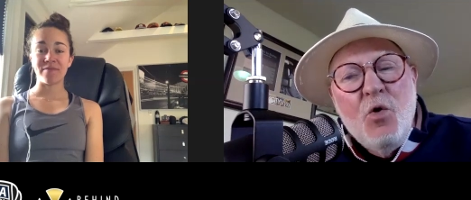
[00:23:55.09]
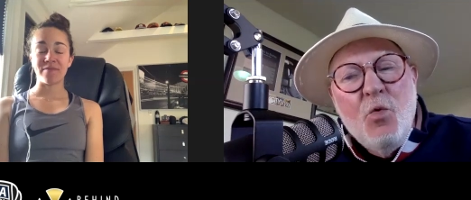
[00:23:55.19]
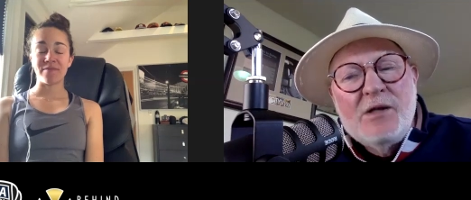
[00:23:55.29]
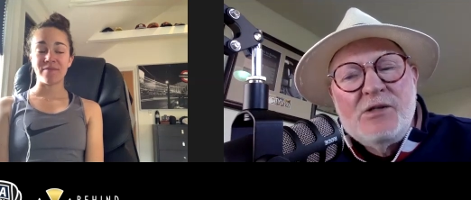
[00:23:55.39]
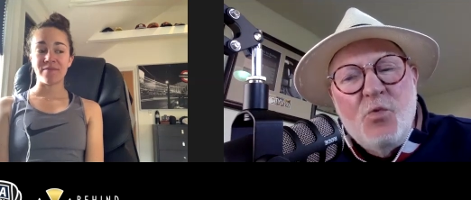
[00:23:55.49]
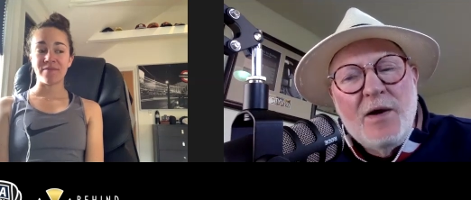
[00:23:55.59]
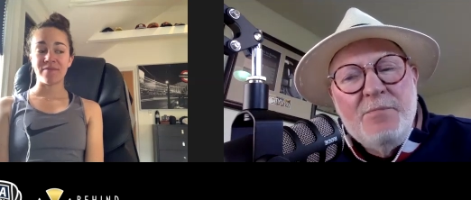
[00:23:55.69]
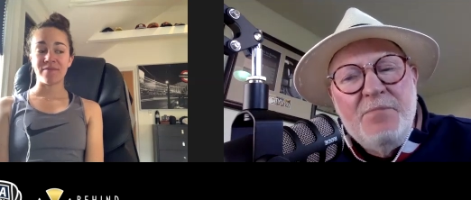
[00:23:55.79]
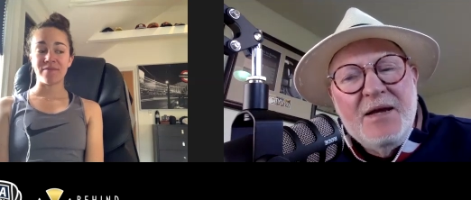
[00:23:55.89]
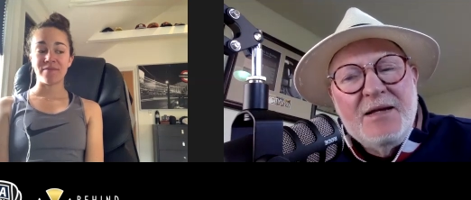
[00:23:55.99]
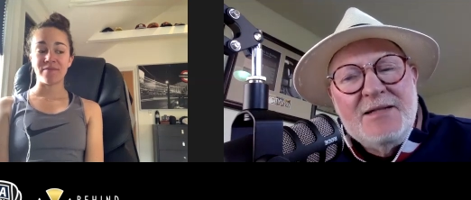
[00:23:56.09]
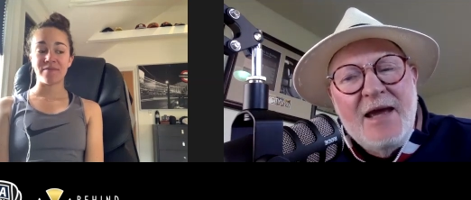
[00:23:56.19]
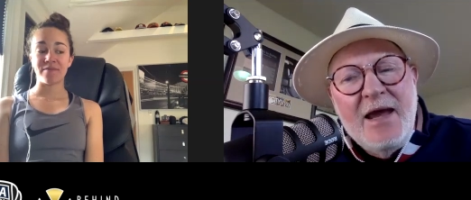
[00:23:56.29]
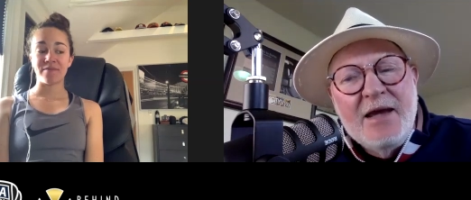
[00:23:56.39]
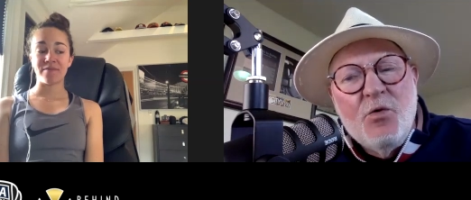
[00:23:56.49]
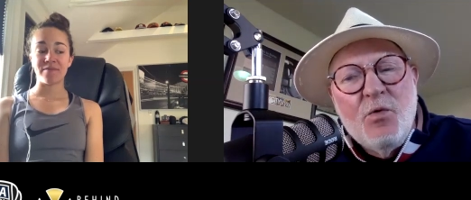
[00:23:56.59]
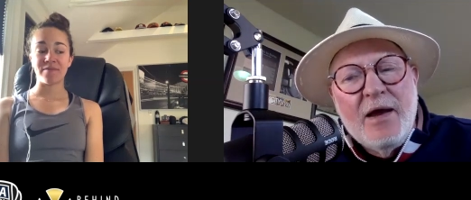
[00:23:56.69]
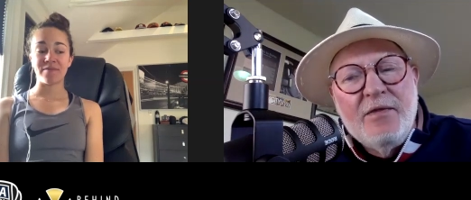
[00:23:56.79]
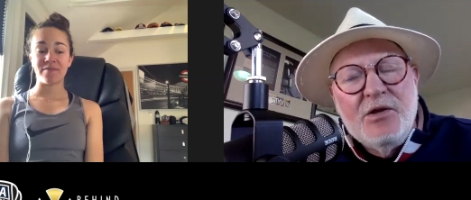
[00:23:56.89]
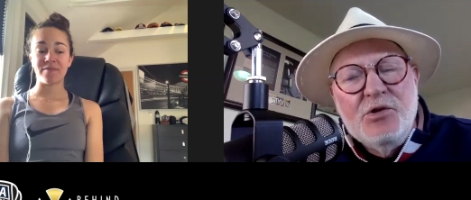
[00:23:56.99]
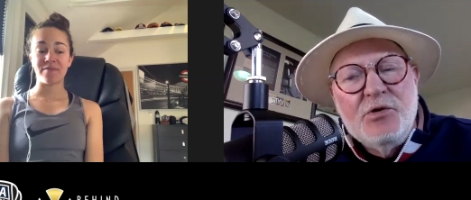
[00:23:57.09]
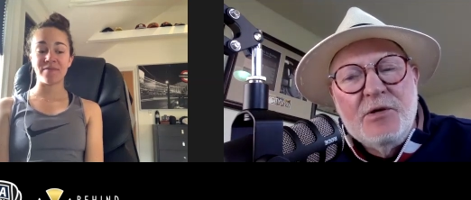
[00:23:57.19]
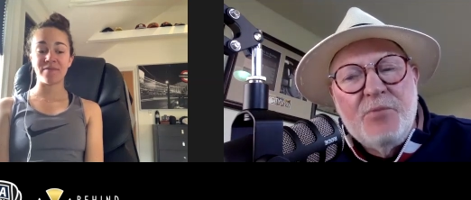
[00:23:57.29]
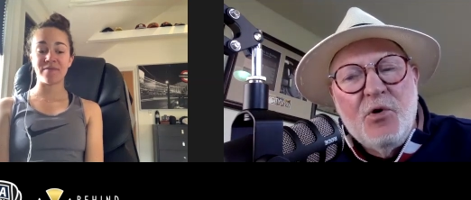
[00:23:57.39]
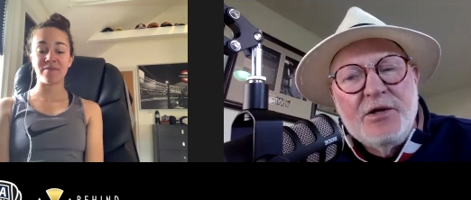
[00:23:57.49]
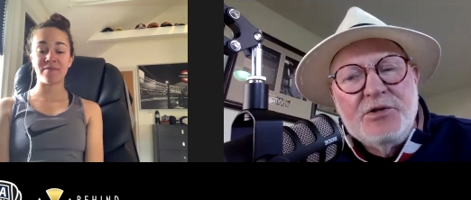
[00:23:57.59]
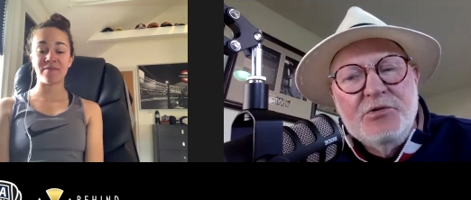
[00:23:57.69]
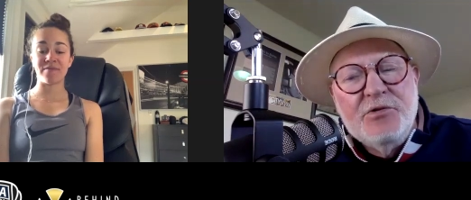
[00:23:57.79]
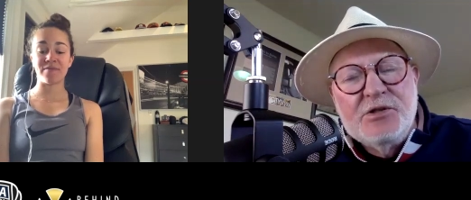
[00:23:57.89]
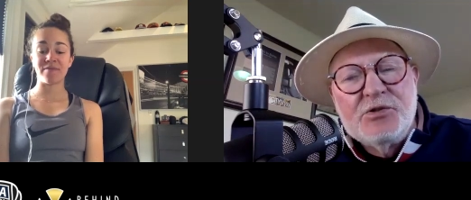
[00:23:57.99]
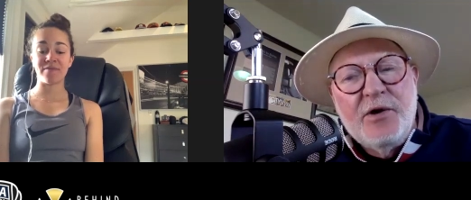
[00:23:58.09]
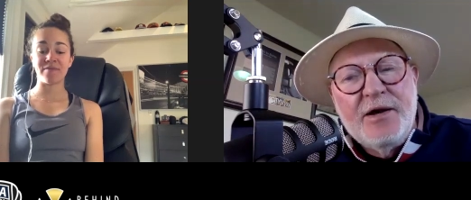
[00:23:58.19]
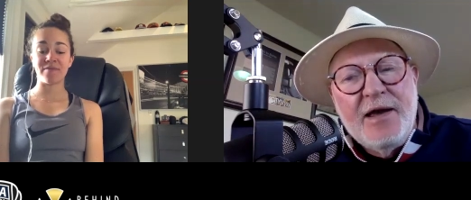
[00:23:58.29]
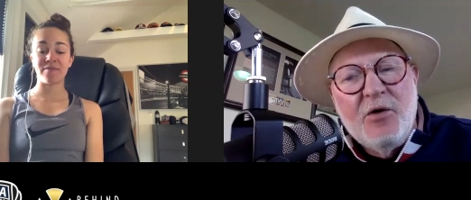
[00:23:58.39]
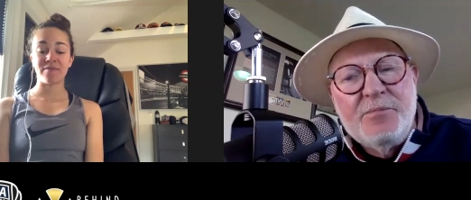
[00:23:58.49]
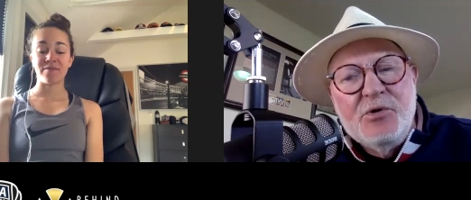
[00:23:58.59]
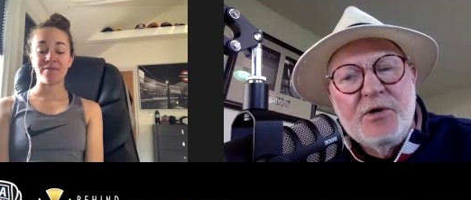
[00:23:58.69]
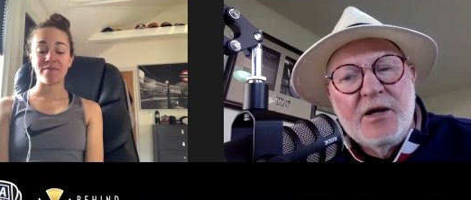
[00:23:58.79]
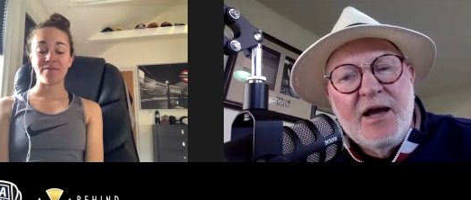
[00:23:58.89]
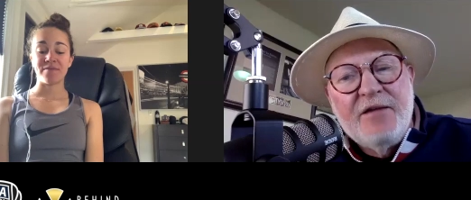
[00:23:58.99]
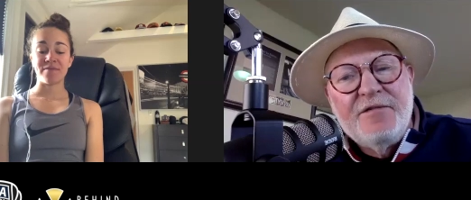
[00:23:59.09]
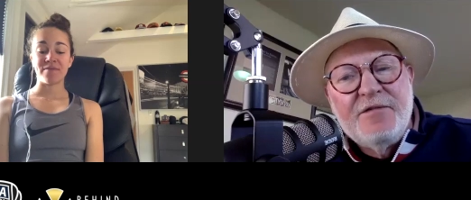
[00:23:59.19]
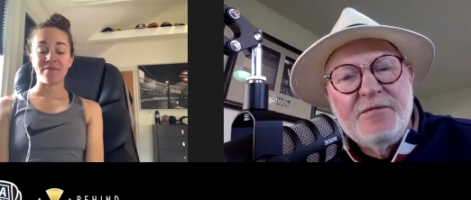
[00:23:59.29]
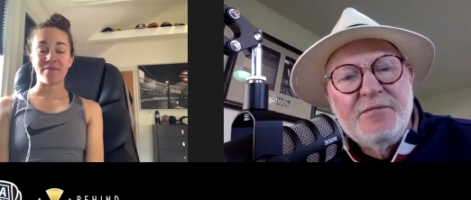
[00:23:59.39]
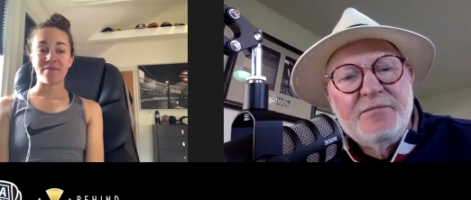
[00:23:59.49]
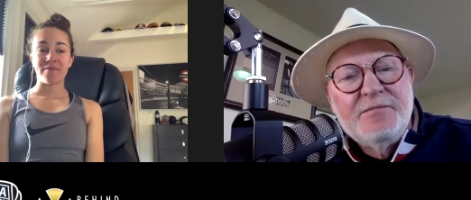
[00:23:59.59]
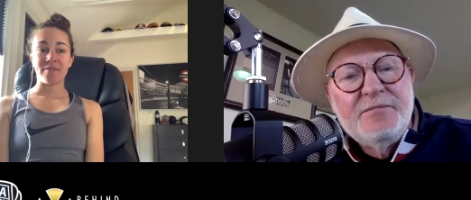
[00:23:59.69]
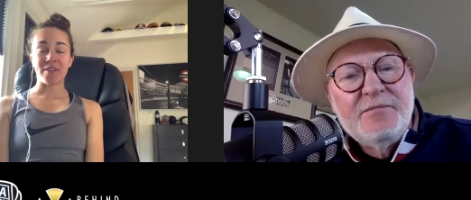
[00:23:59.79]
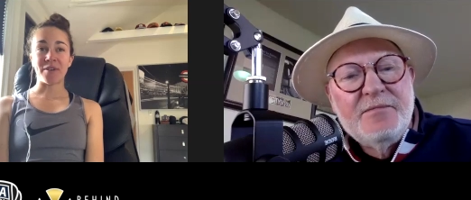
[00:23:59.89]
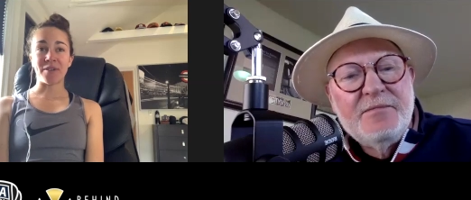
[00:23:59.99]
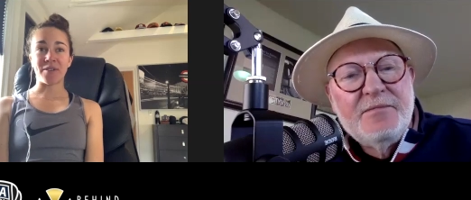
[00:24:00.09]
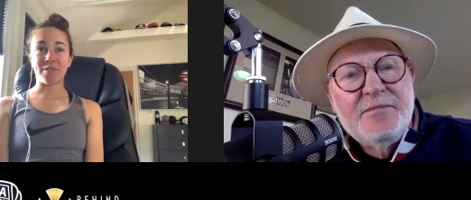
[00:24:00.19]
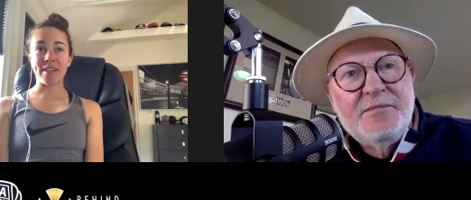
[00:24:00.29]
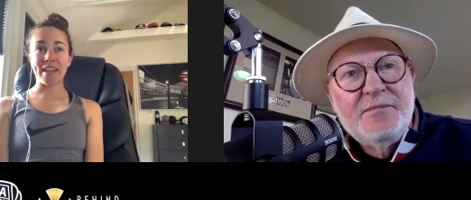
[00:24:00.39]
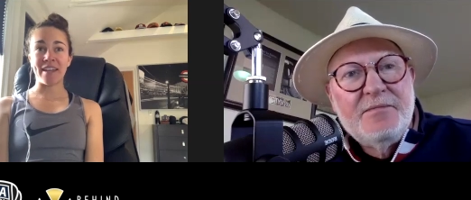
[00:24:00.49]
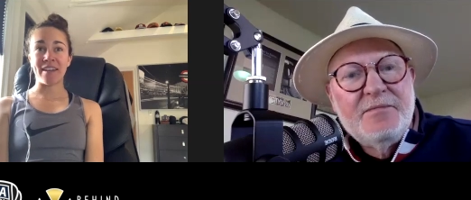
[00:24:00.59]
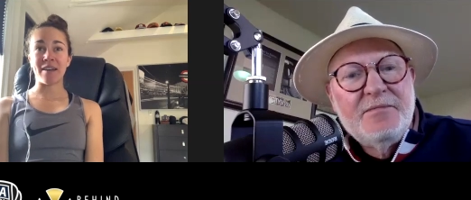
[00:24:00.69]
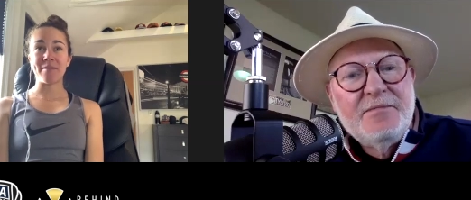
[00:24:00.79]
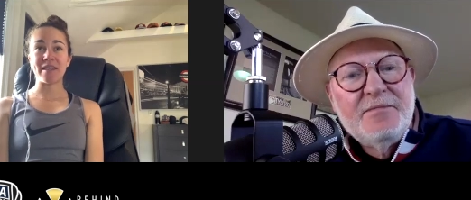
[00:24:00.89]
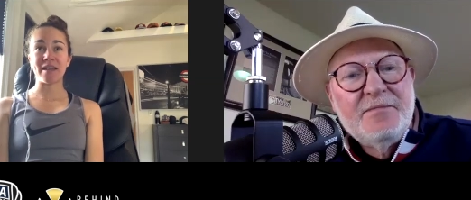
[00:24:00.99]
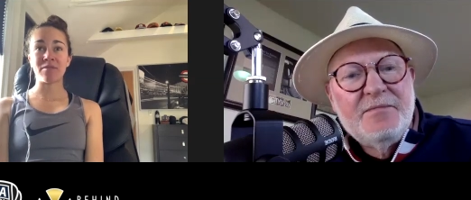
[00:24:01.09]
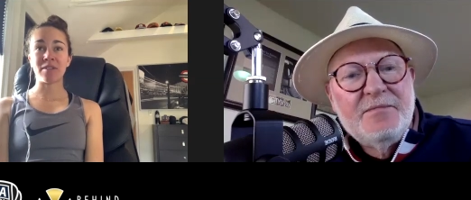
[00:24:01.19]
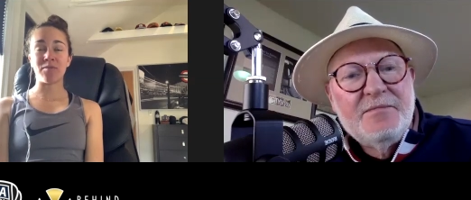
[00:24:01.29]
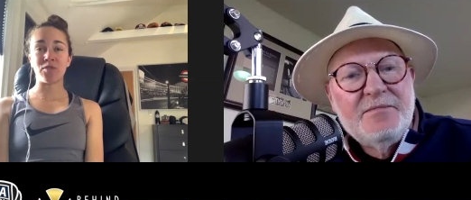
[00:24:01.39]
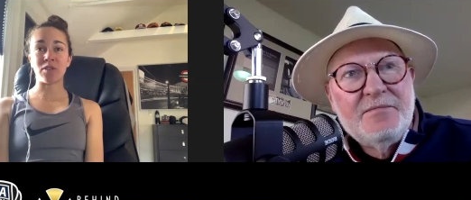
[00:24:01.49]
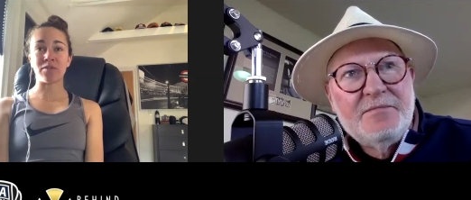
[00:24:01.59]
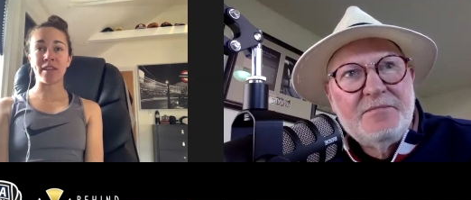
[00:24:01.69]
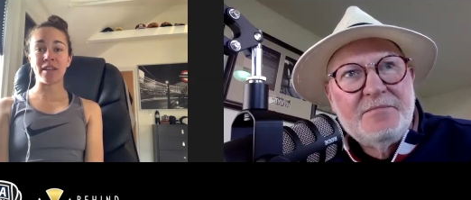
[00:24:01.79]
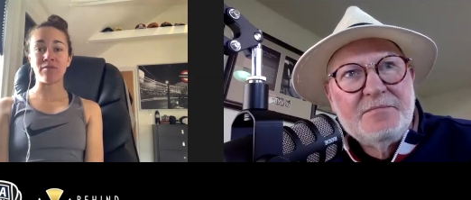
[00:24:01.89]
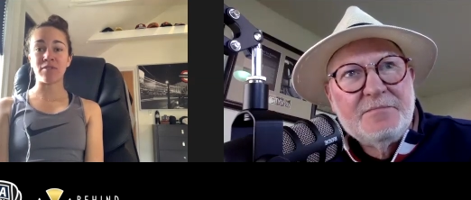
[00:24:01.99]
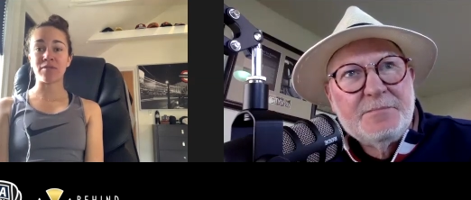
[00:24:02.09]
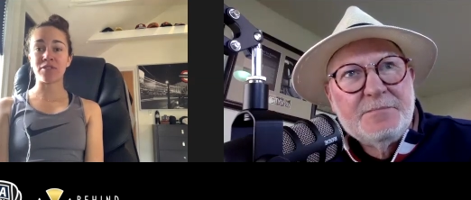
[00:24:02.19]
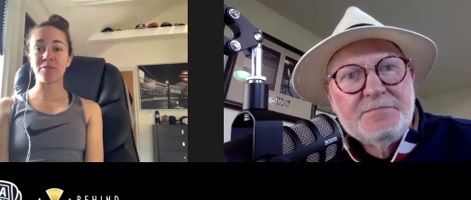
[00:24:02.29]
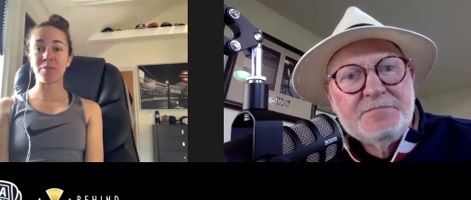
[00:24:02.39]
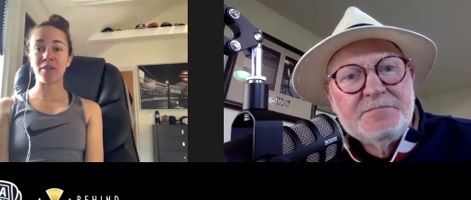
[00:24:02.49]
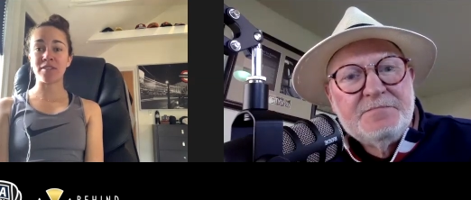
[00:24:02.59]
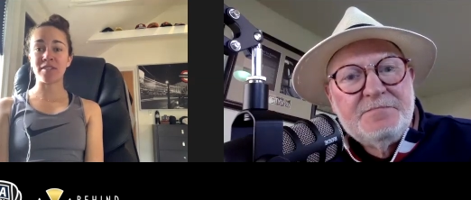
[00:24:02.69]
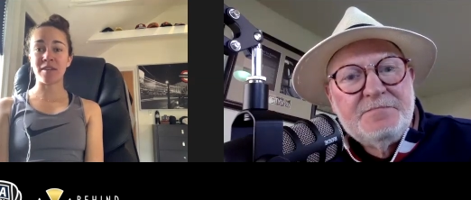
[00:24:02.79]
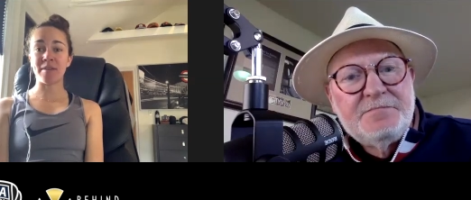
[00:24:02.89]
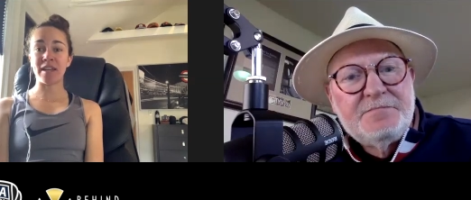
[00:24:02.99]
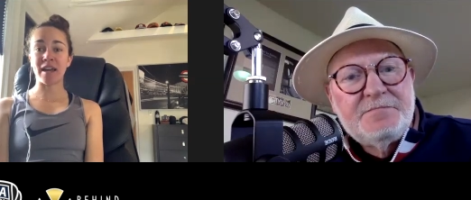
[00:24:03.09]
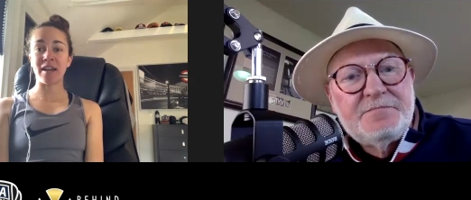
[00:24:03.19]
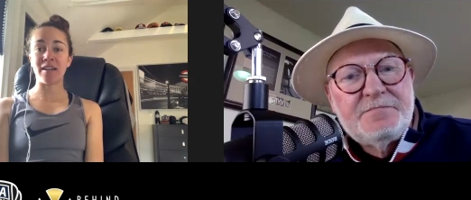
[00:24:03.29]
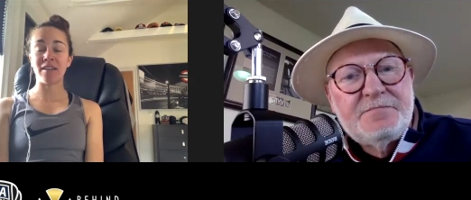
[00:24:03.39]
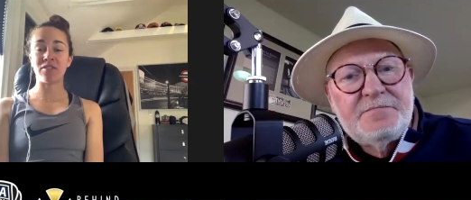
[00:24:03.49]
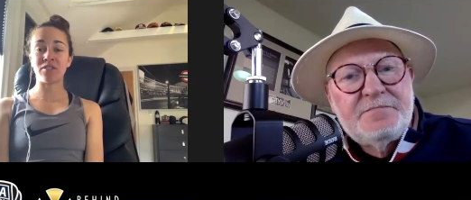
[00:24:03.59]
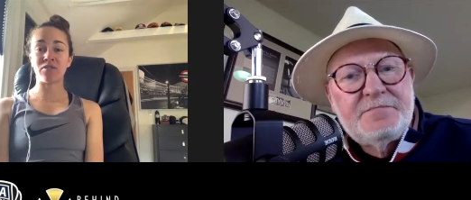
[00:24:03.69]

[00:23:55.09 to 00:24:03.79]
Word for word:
Speaker 1: what's one big takeaway that you can point to that's going to help you in life
Speaker 2: Oh man, I mean that's why I'm so thankful for sports. I mean, I just